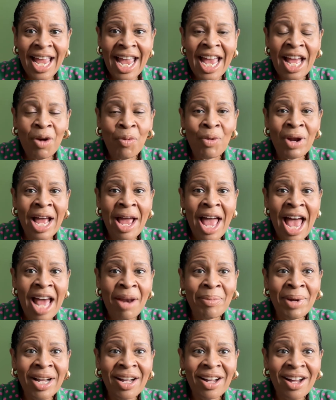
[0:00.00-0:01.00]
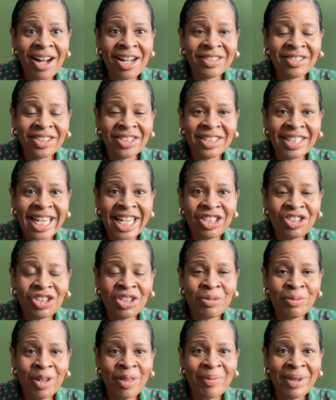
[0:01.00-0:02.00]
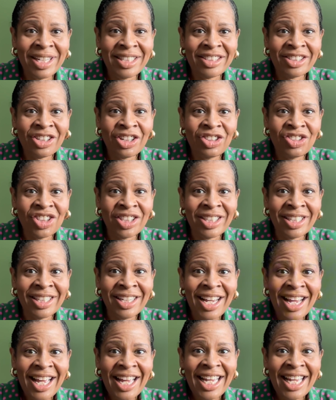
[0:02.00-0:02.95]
And when I had my consultation with my surgeon,